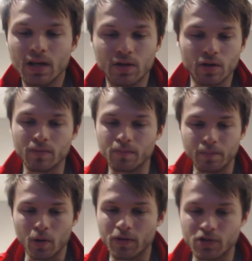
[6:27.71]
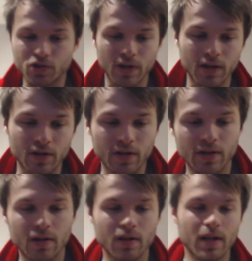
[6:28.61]
he couldn't pull the trigger
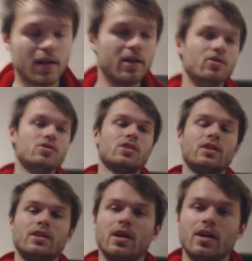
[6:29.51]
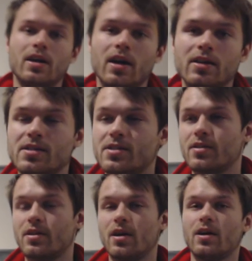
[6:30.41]
like he usually
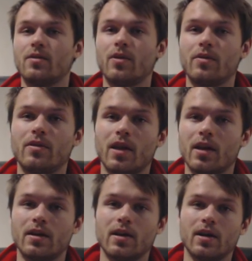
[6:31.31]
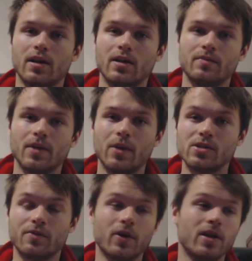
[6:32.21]
does. He
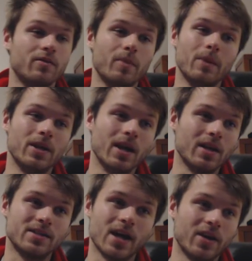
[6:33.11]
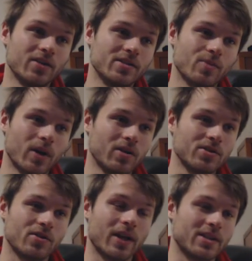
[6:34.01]
was afraid of maybe getting tired as well.
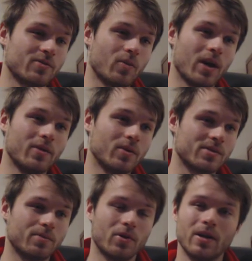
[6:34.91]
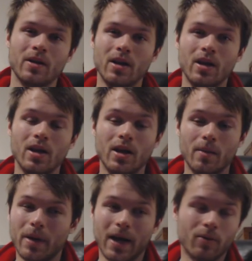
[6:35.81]
So that's why he wasn't putting
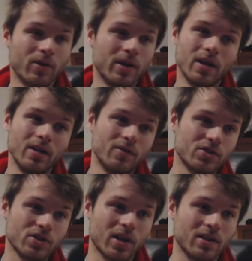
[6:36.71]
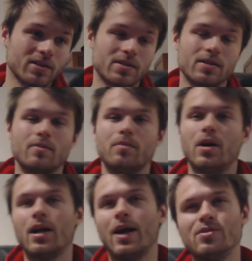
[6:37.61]
power in any of his shots.
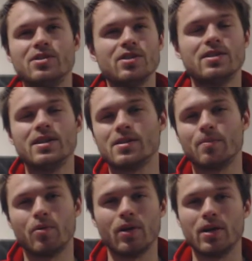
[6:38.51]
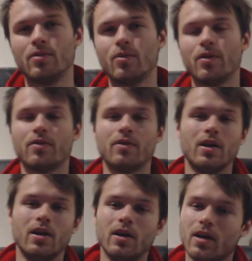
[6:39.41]
But I was just disappointed with
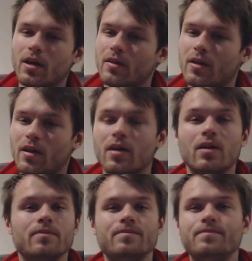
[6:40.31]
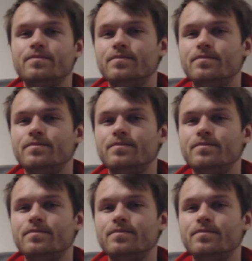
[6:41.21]
the